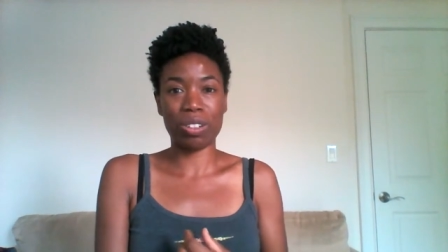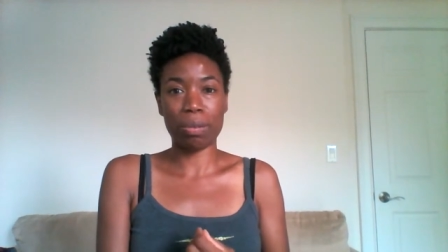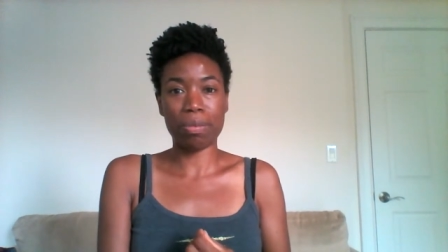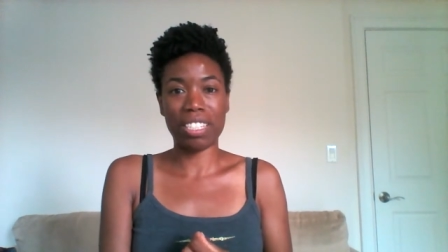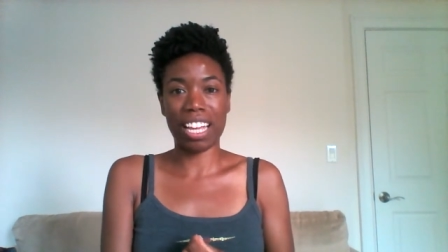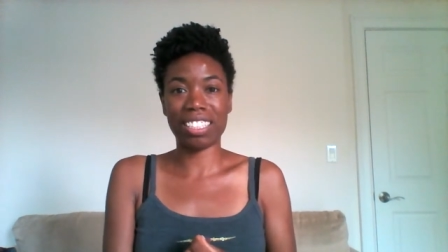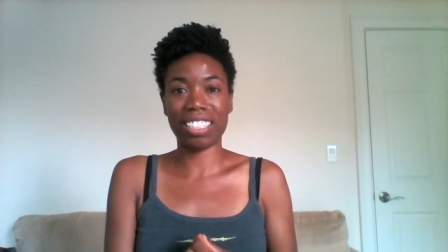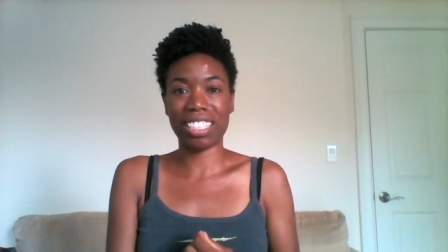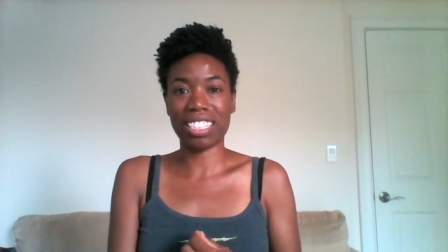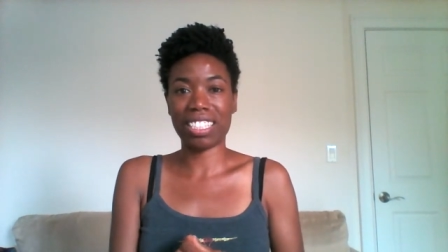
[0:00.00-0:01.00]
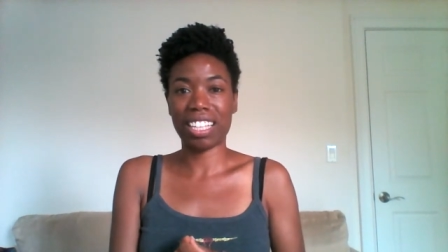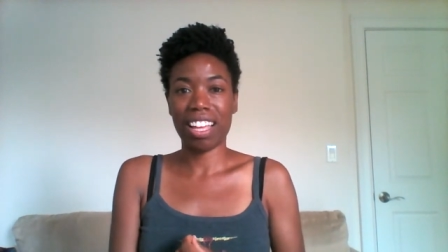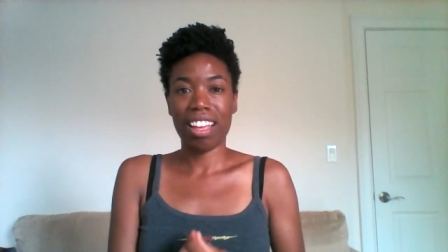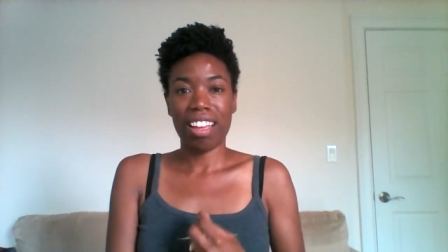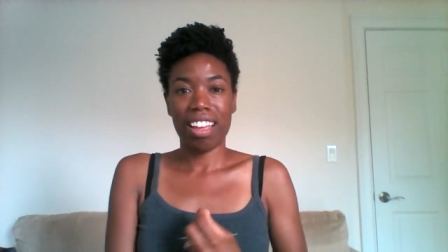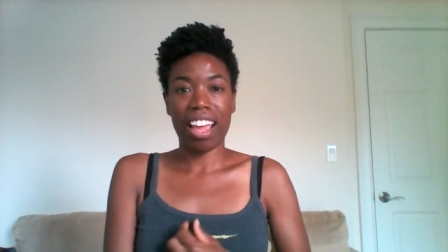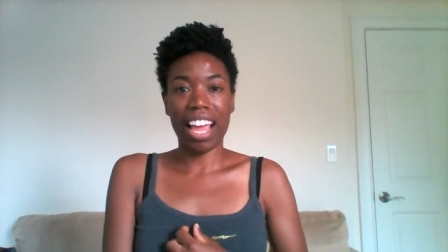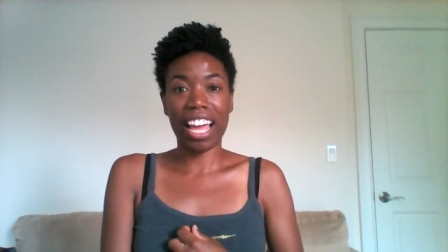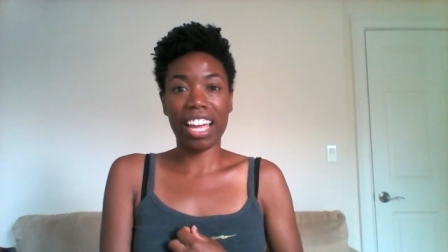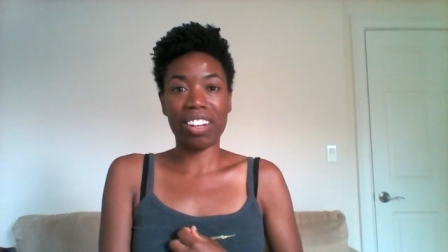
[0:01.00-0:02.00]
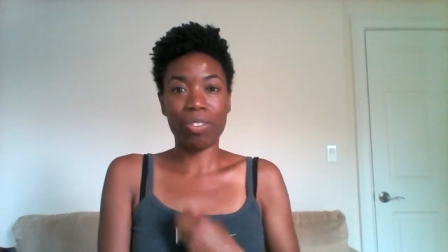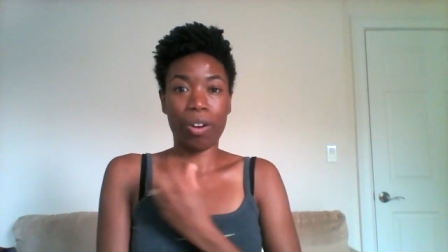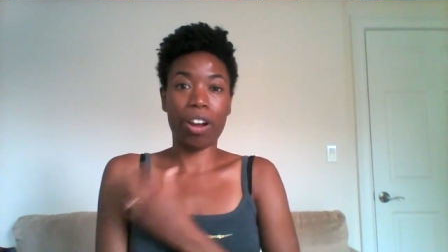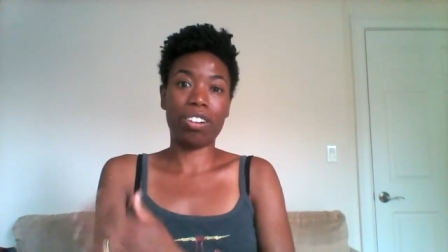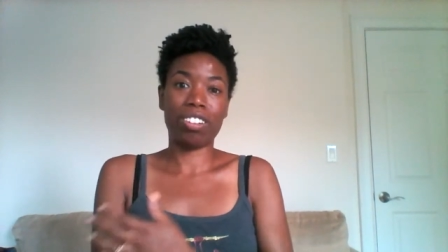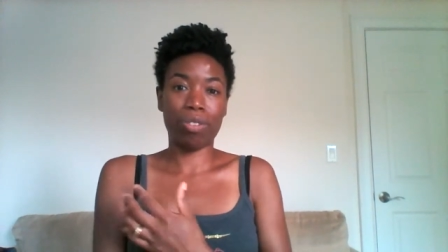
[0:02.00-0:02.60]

circumstances and for our,